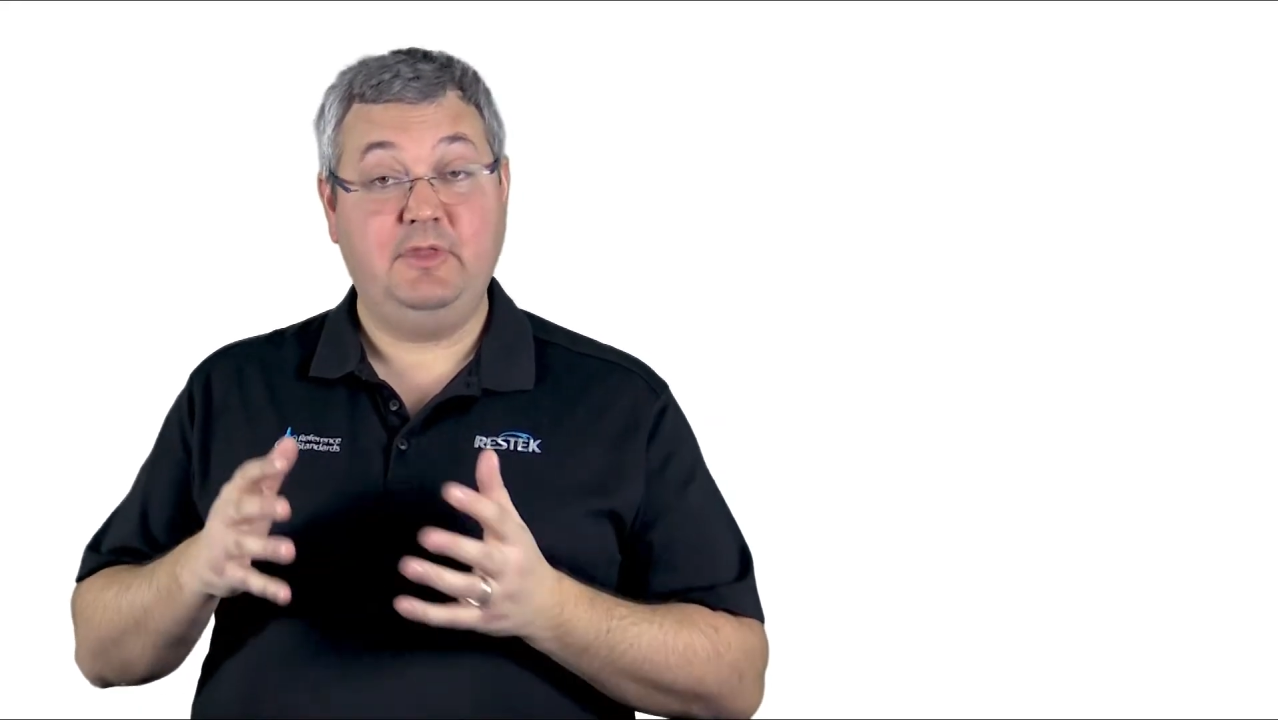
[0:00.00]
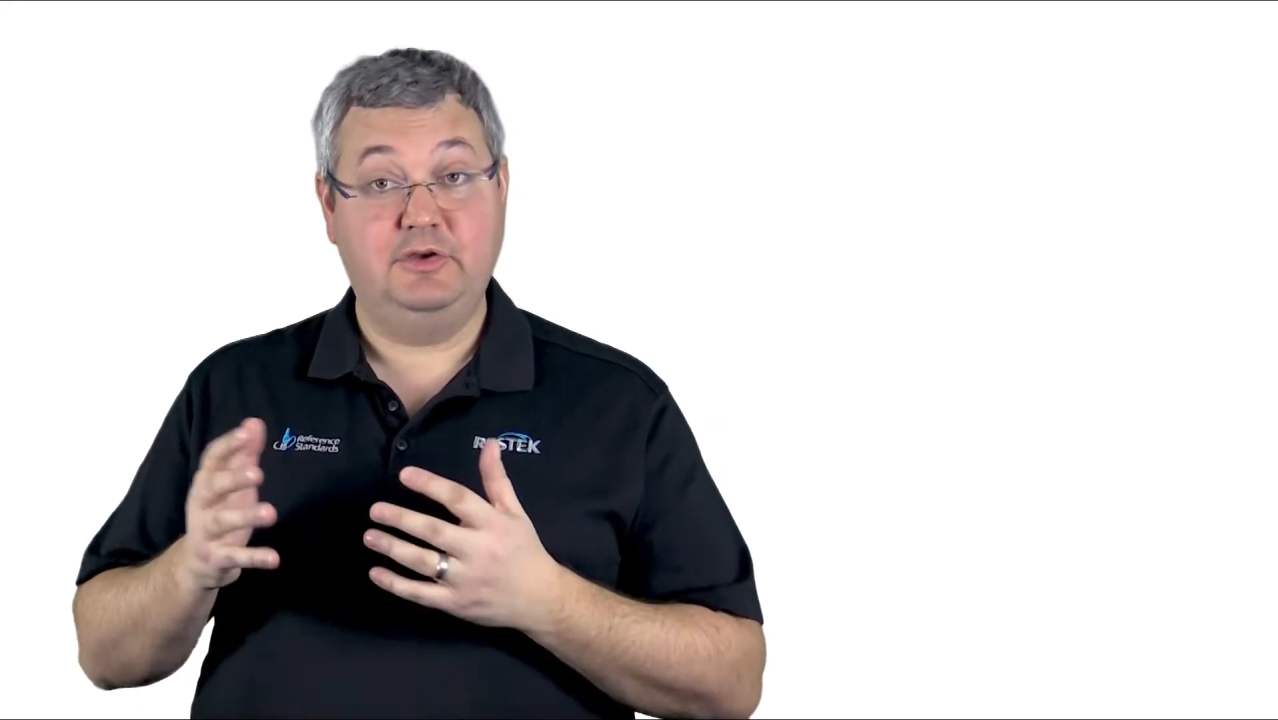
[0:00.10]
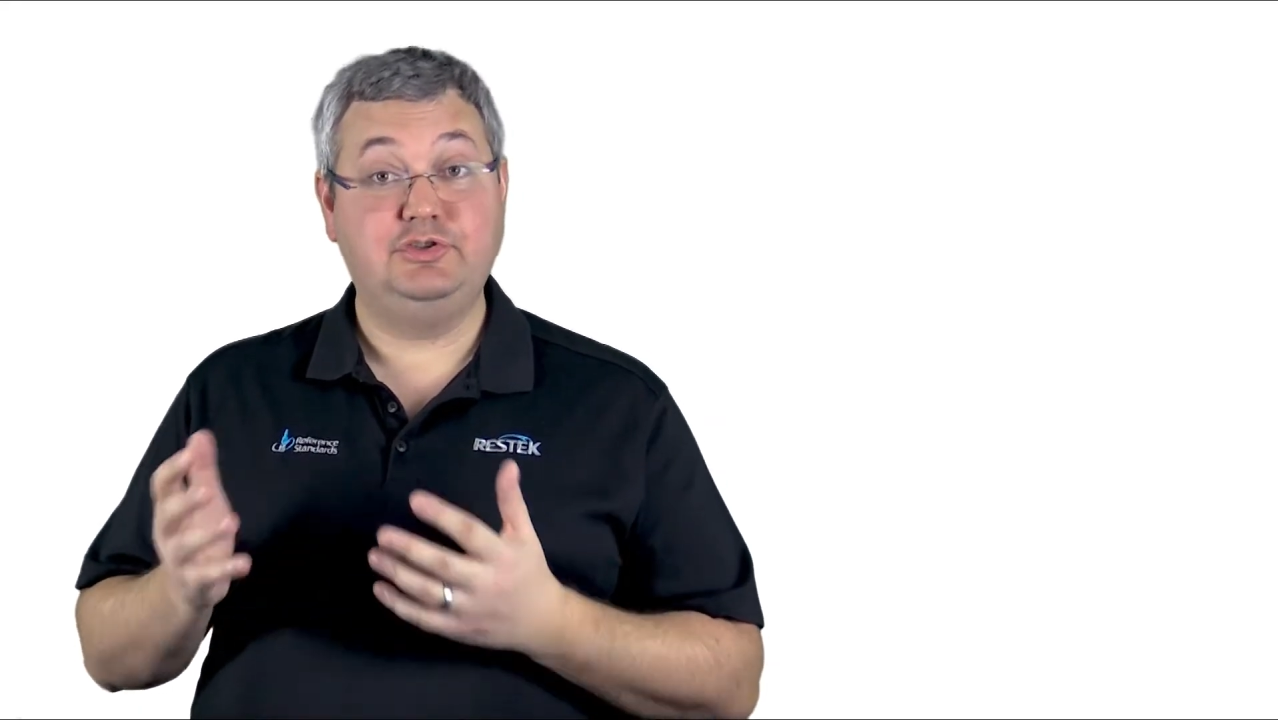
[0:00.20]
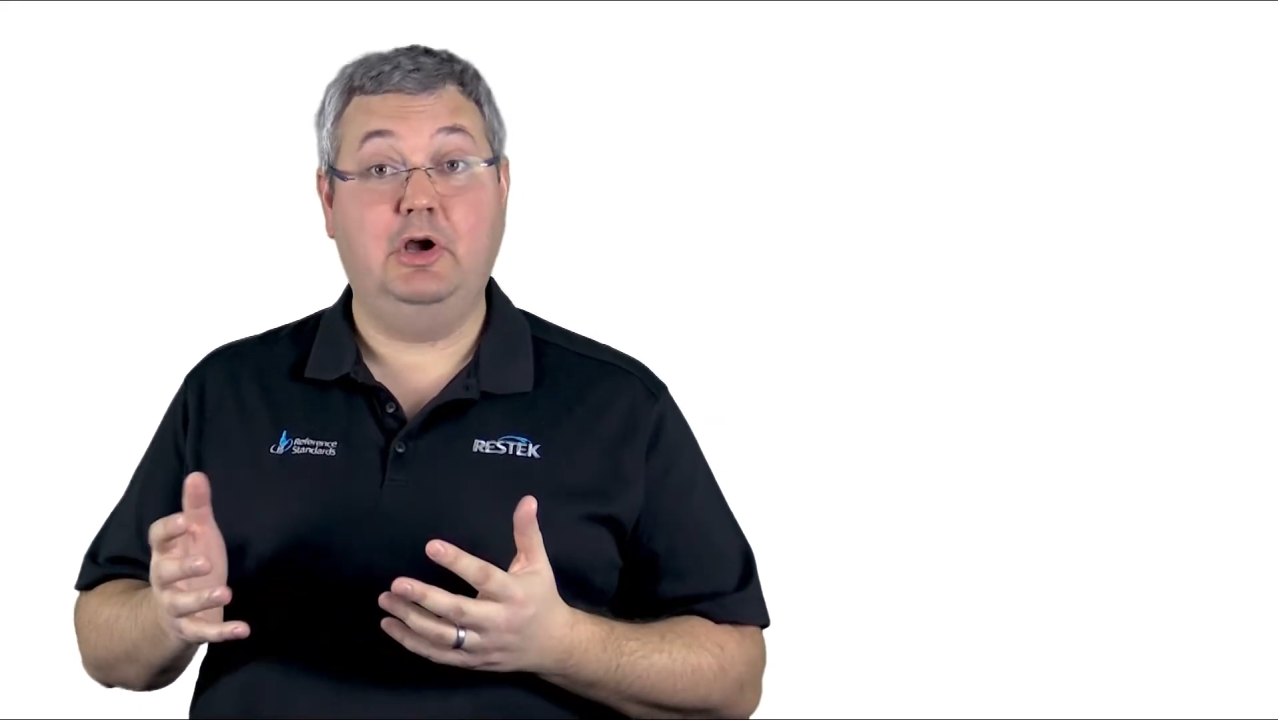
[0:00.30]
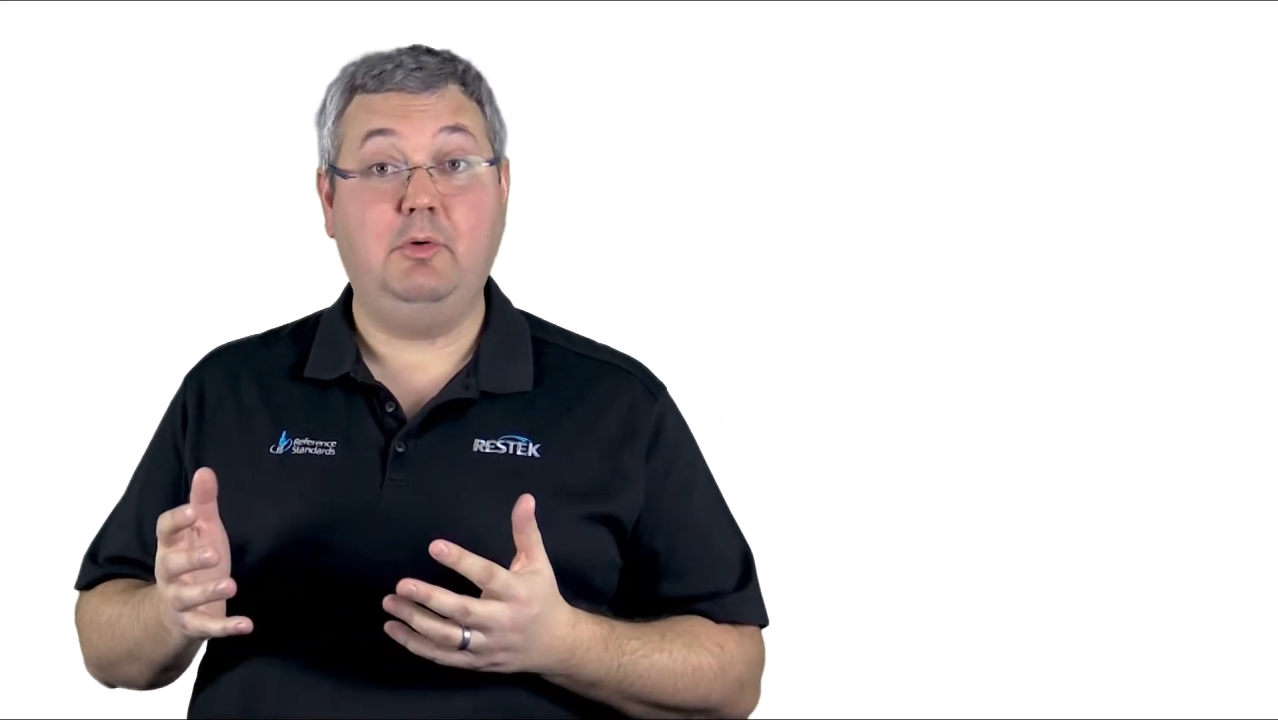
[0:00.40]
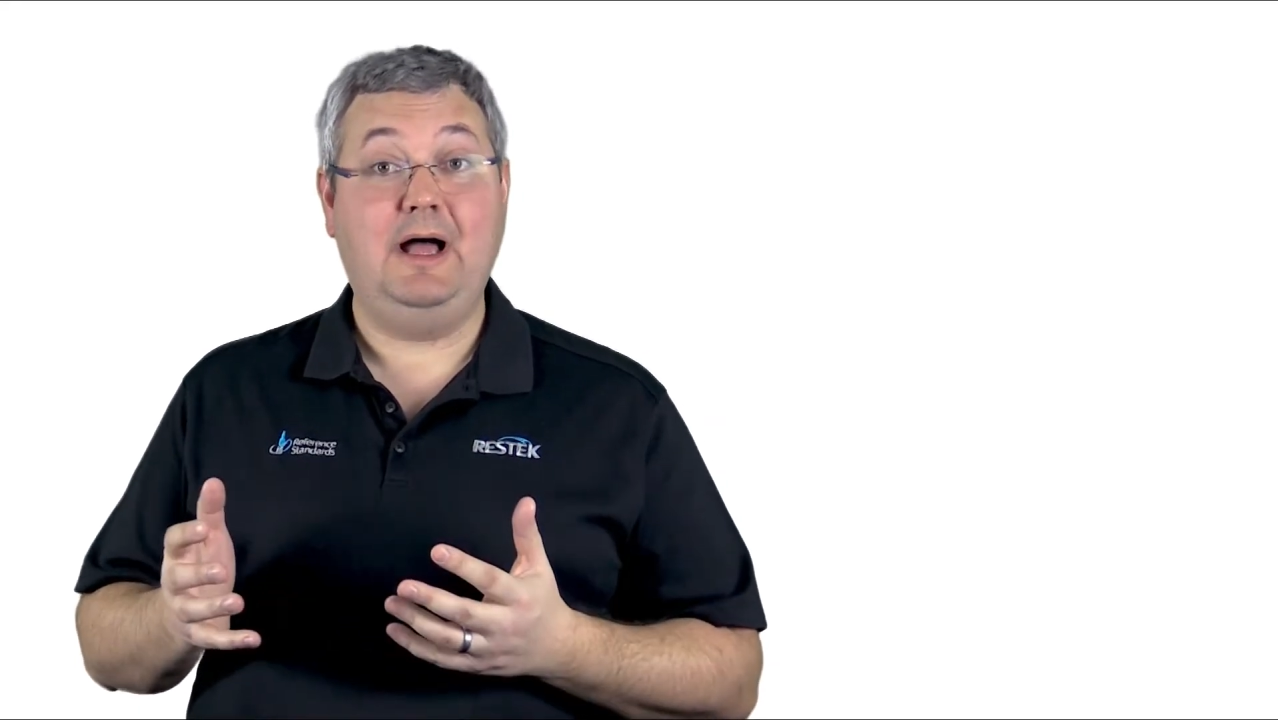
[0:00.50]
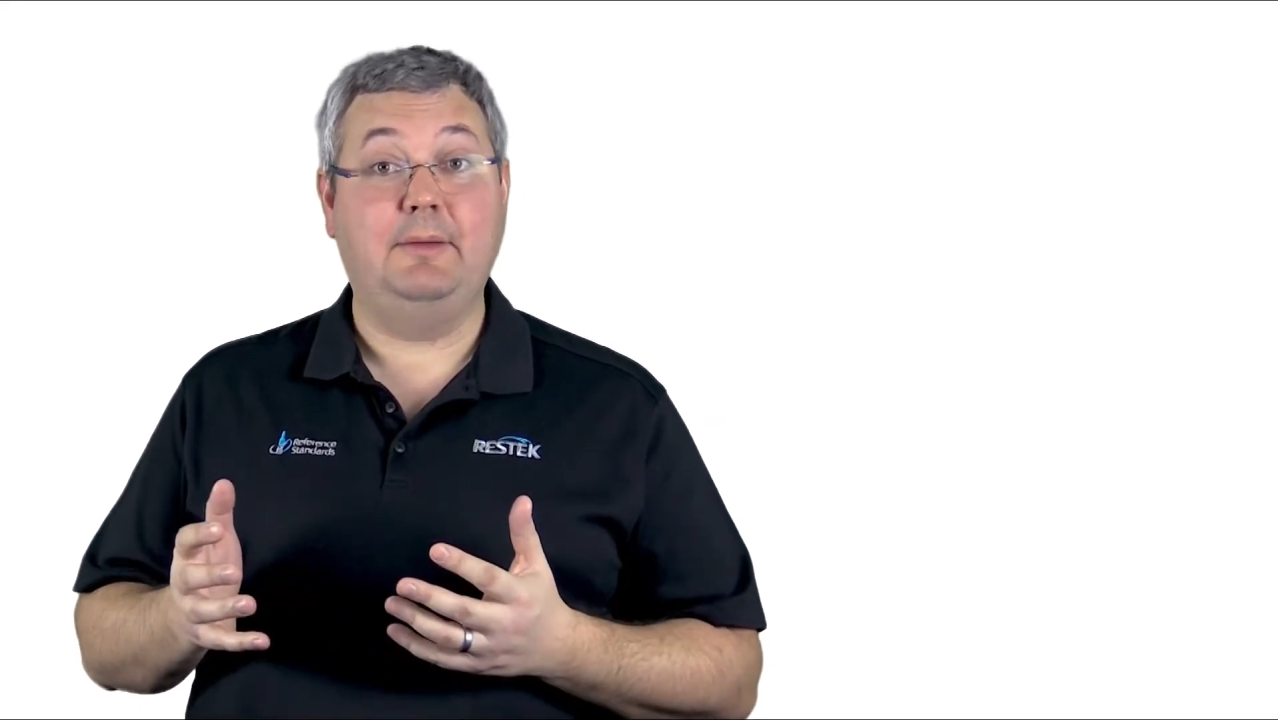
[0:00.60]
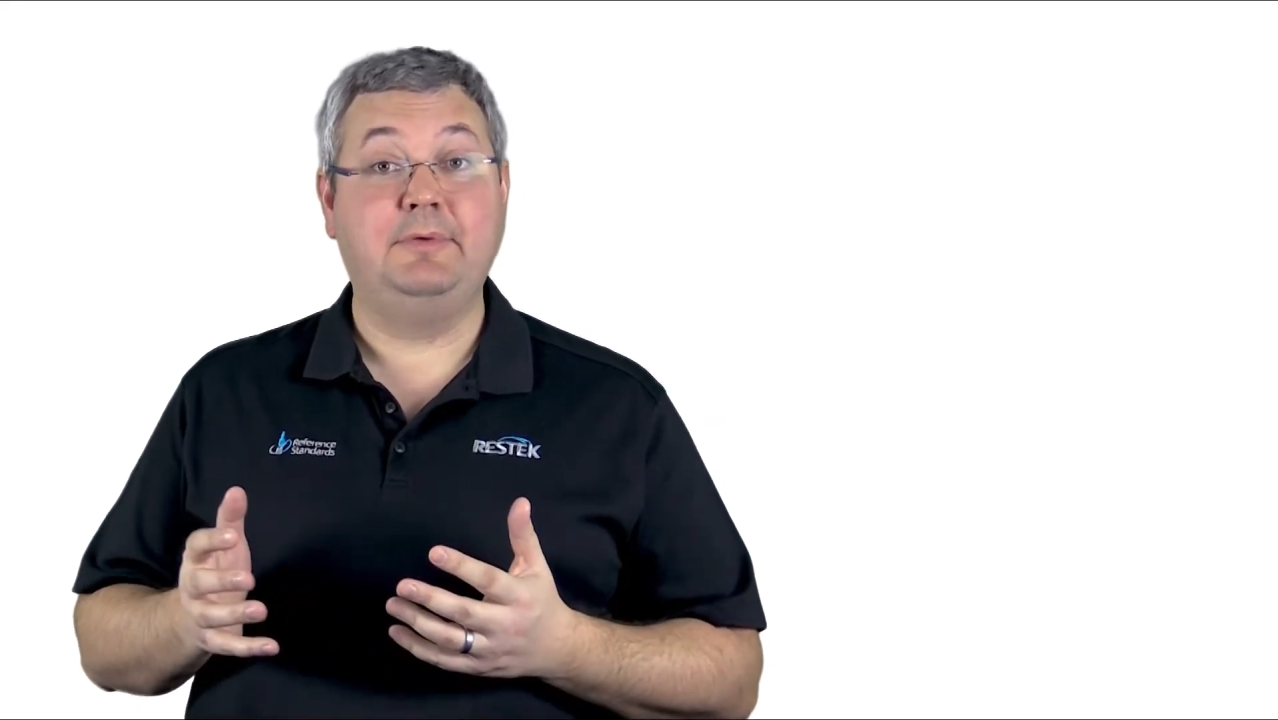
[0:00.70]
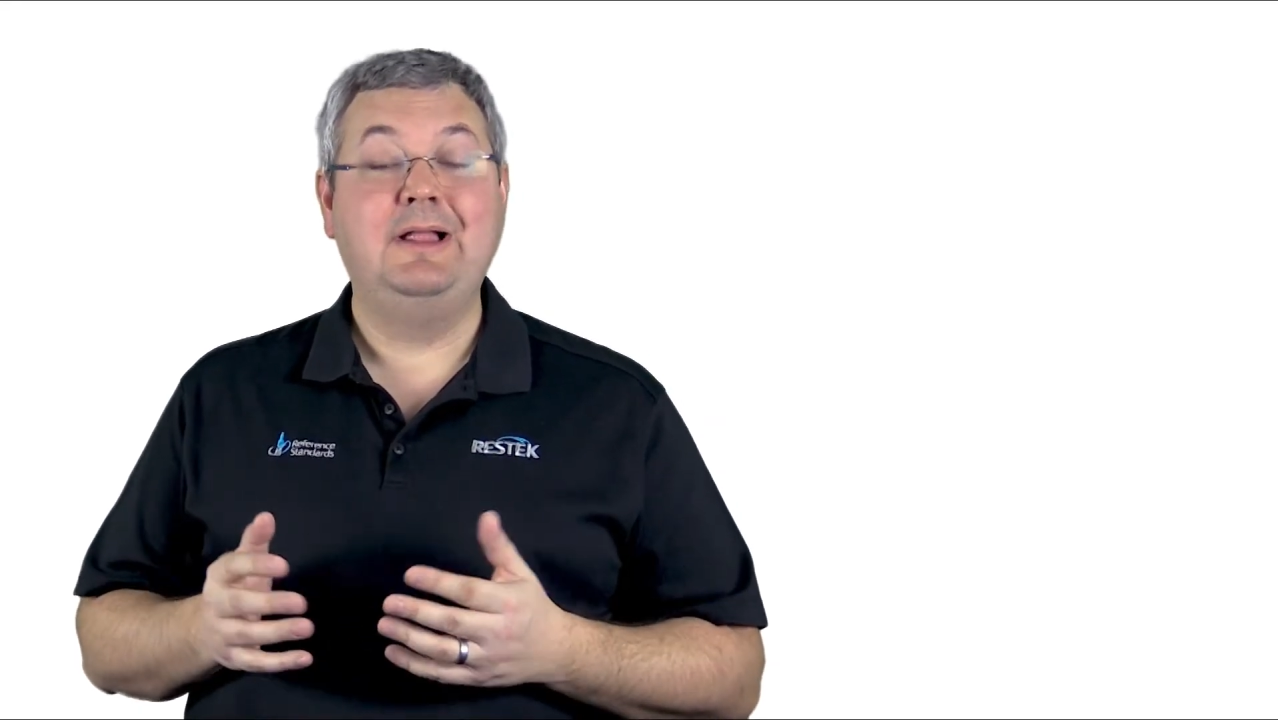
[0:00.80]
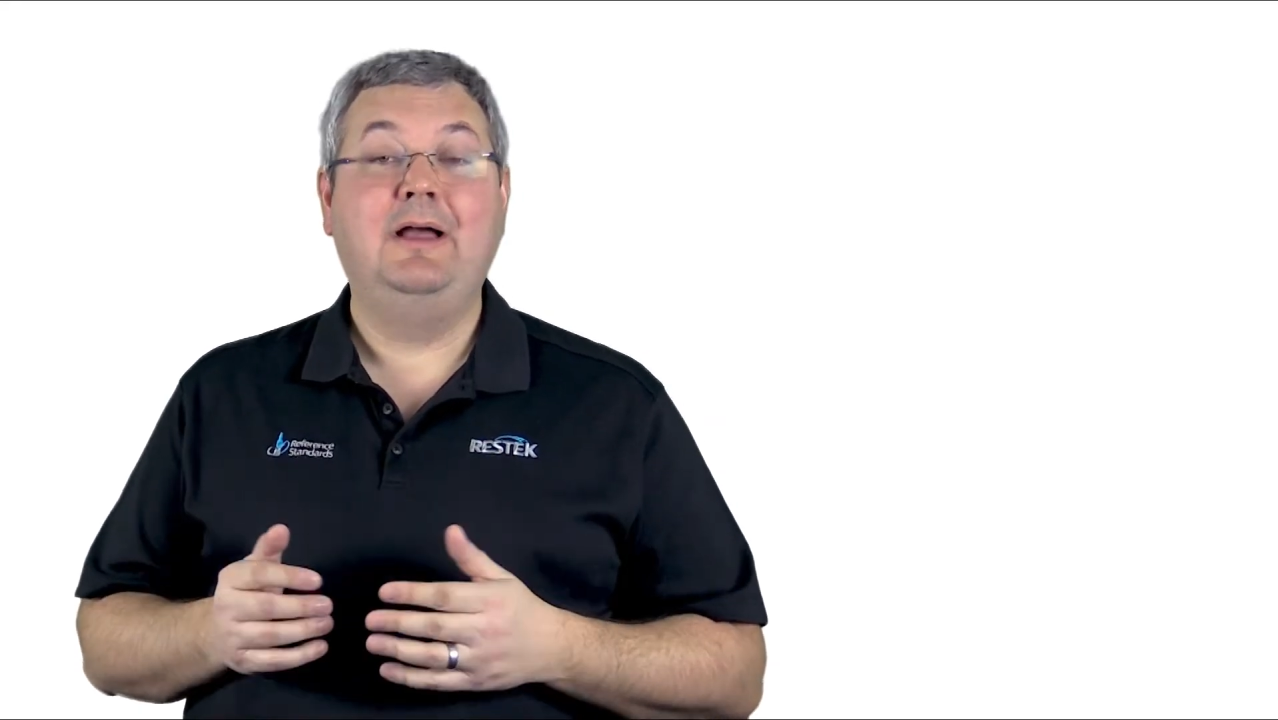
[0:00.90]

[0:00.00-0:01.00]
show up,